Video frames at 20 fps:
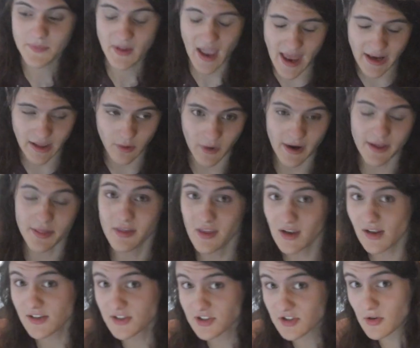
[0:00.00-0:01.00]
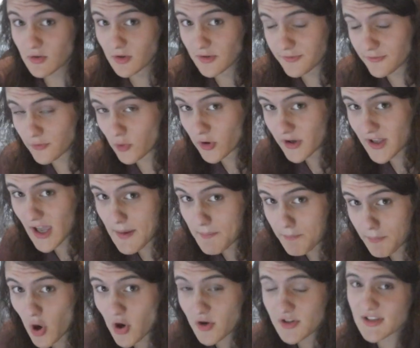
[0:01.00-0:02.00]
Anyway, then I stole a 4K
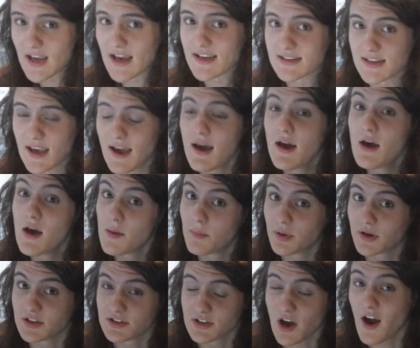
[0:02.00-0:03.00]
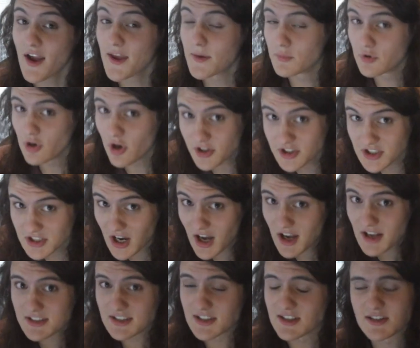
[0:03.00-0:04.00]
box asset because I am not an
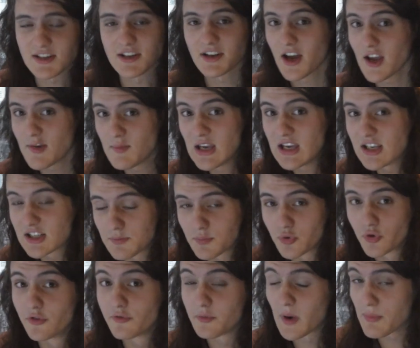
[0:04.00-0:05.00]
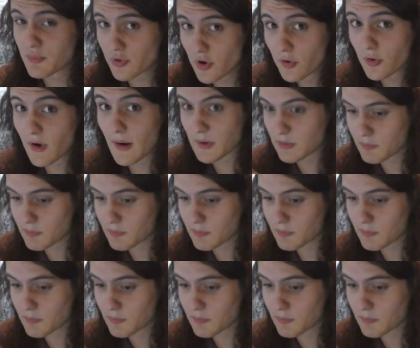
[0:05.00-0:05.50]
artist and I am here to prove my programming